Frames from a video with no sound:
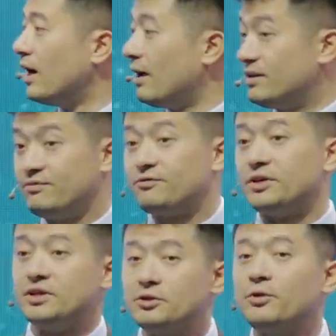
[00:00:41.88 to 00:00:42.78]

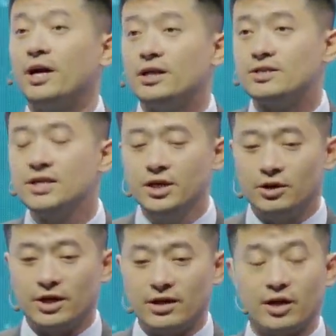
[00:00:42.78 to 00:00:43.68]
different grades, you
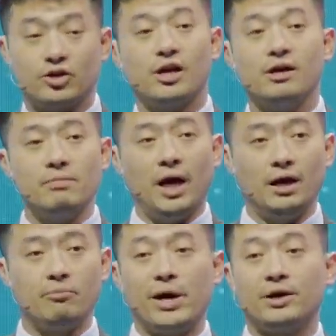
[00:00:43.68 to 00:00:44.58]
can actually
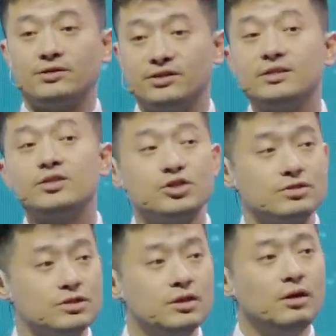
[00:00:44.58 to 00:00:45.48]
make better
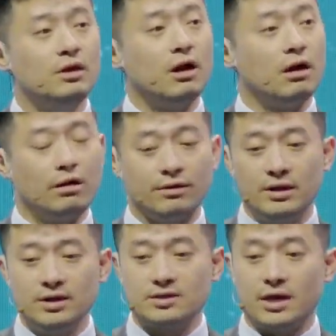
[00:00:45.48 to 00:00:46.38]
decisions on,
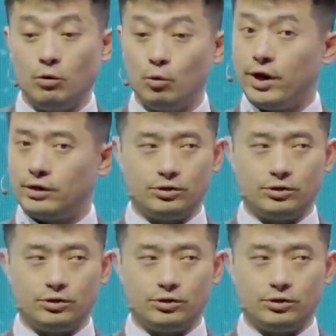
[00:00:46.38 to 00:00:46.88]
say, where to